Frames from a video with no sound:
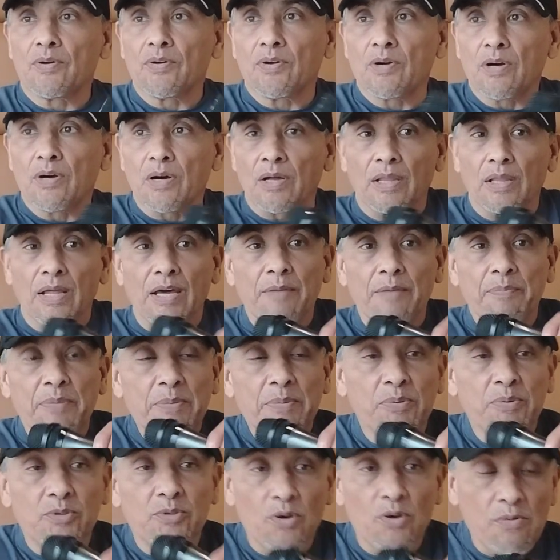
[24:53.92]
lot of
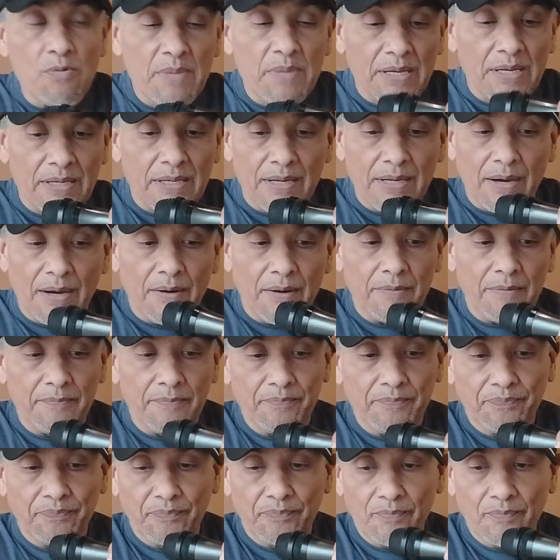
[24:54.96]
people don't make it out.
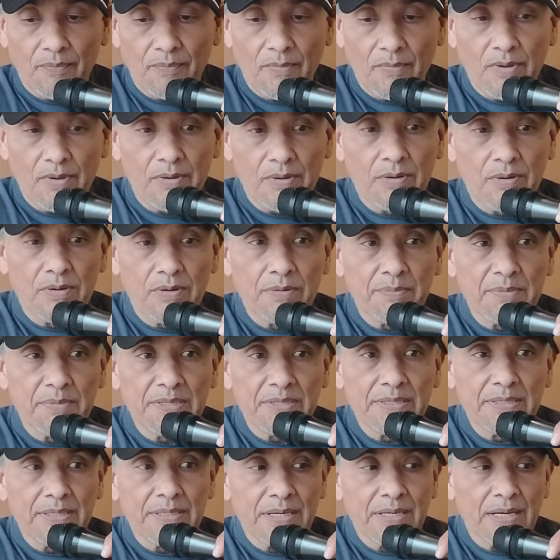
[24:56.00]
You know what I
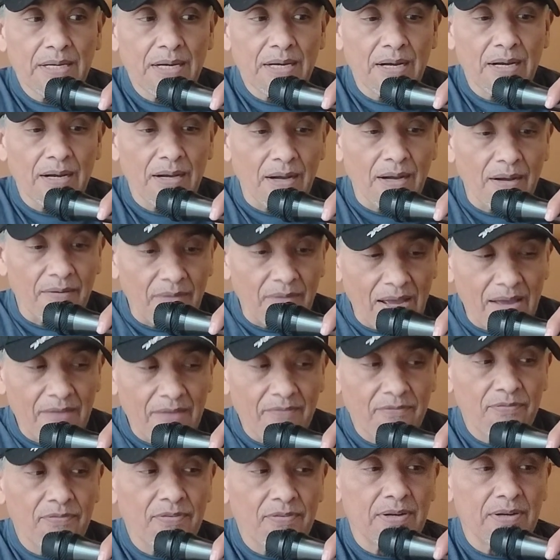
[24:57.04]
mean? I've
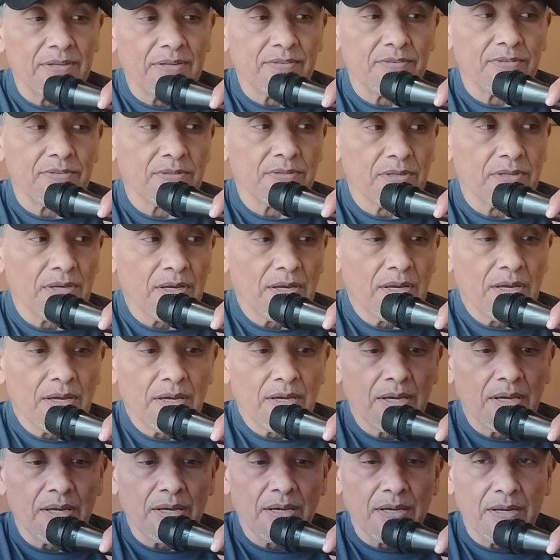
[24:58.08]
had friends
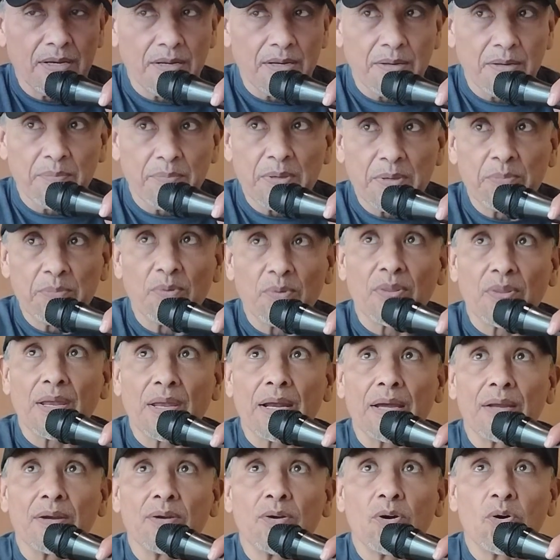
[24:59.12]
and people that
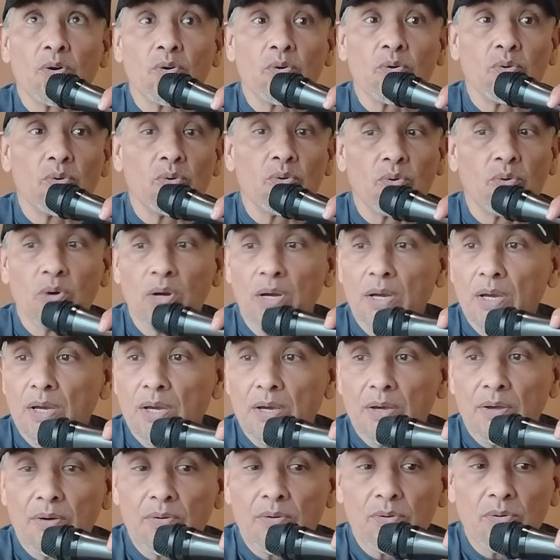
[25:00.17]
I know who
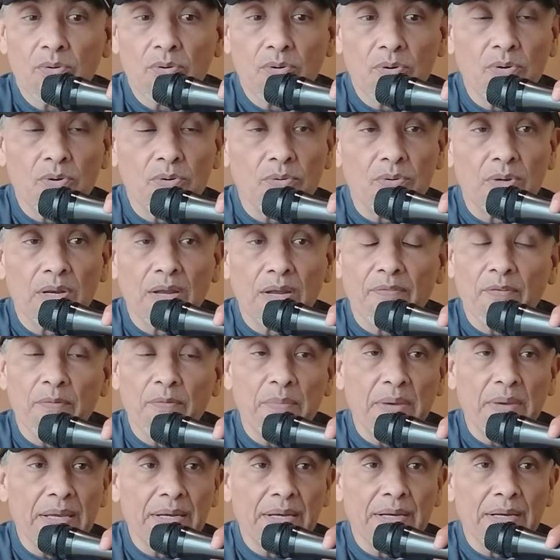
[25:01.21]
never
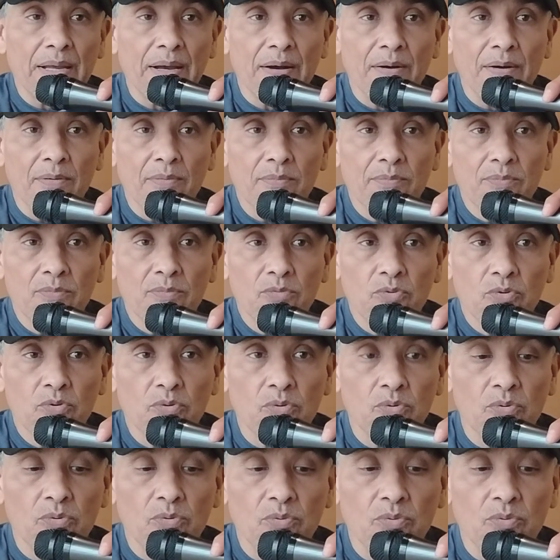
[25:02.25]
made it out, who,